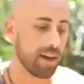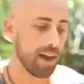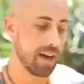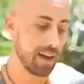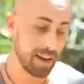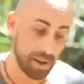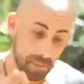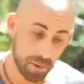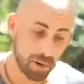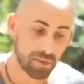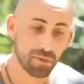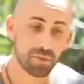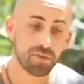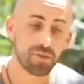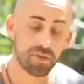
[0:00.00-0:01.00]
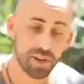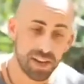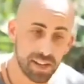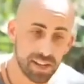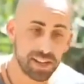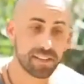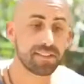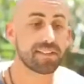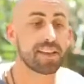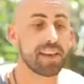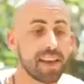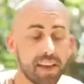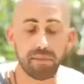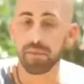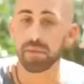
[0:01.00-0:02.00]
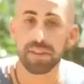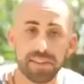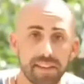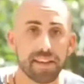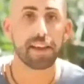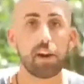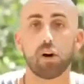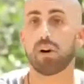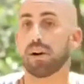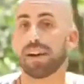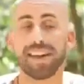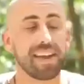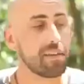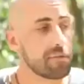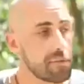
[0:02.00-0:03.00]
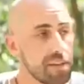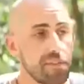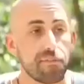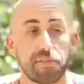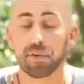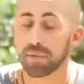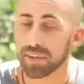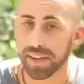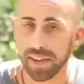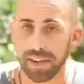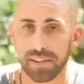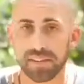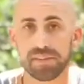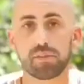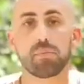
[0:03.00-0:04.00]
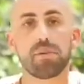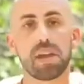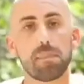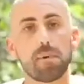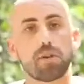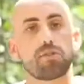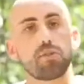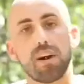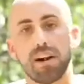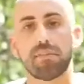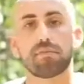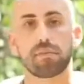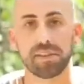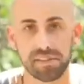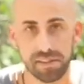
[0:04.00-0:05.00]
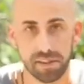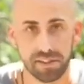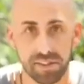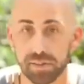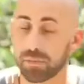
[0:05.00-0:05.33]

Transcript: able to train it every day or every few days to be able to have result.